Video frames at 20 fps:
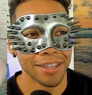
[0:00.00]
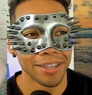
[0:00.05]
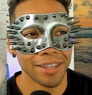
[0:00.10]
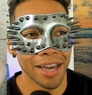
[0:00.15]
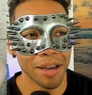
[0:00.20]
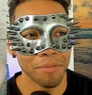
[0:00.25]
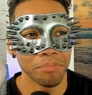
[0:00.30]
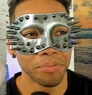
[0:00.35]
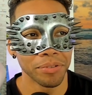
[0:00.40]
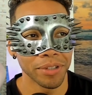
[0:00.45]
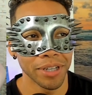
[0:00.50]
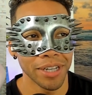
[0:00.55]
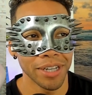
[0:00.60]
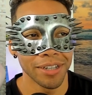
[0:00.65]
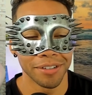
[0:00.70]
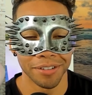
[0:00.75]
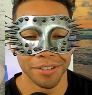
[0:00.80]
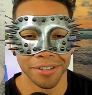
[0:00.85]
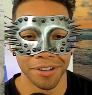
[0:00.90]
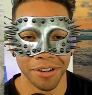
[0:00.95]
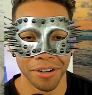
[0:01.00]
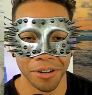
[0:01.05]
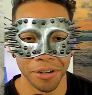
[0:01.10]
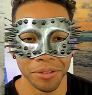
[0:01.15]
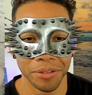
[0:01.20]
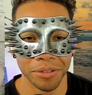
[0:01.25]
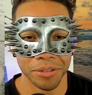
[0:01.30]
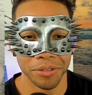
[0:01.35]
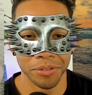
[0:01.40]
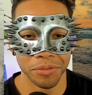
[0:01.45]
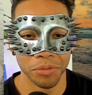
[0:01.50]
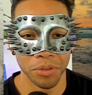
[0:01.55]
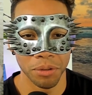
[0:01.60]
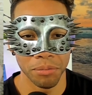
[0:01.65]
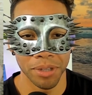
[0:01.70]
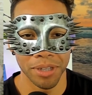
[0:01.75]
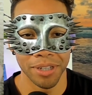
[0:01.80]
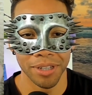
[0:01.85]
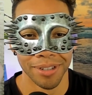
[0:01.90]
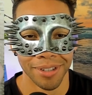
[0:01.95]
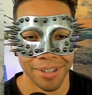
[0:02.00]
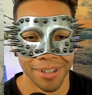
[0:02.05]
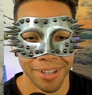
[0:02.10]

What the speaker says: that played on the hearts of women.